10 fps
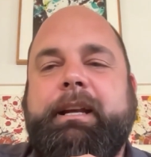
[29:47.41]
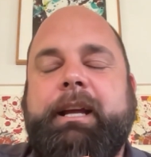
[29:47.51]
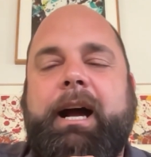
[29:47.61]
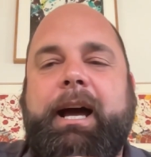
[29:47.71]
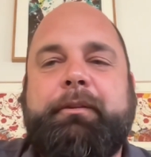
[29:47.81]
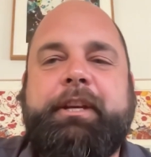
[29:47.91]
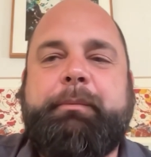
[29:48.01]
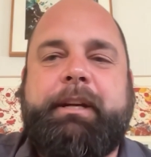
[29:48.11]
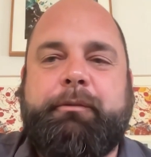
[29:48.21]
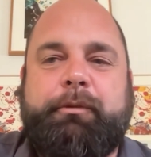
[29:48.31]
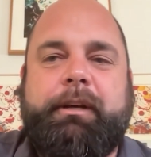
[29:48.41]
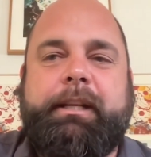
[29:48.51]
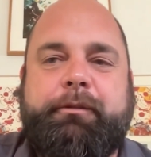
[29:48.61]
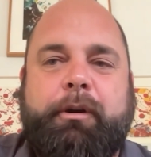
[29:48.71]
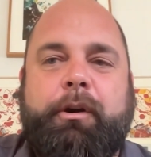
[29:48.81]
I don't think we can really
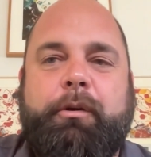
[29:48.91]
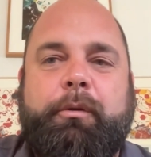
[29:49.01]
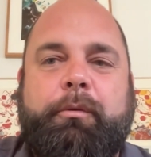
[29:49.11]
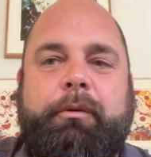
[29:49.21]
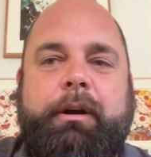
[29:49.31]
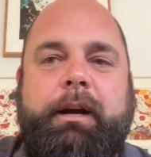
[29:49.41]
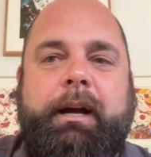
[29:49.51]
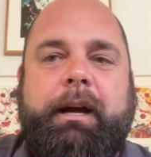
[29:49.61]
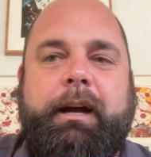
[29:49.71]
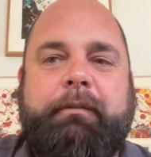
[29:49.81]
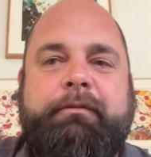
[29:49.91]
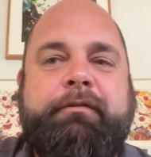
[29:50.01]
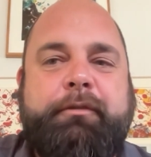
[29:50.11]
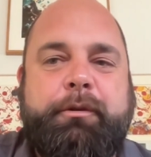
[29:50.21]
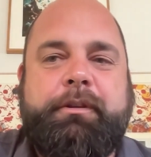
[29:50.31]
grow
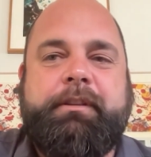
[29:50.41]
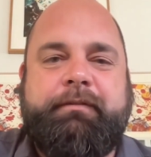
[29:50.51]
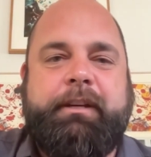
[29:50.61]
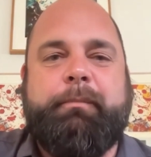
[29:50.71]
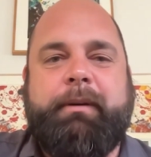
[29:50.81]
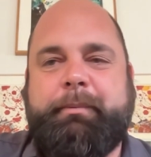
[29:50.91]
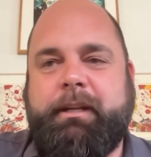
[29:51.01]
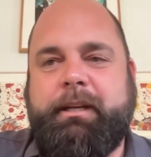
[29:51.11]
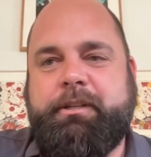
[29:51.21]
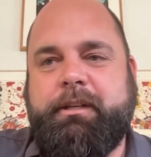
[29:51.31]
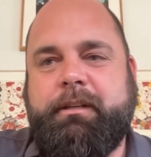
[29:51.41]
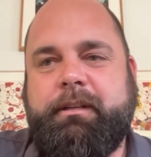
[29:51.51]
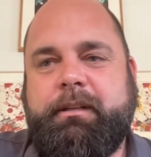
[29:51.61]
food to feed our population.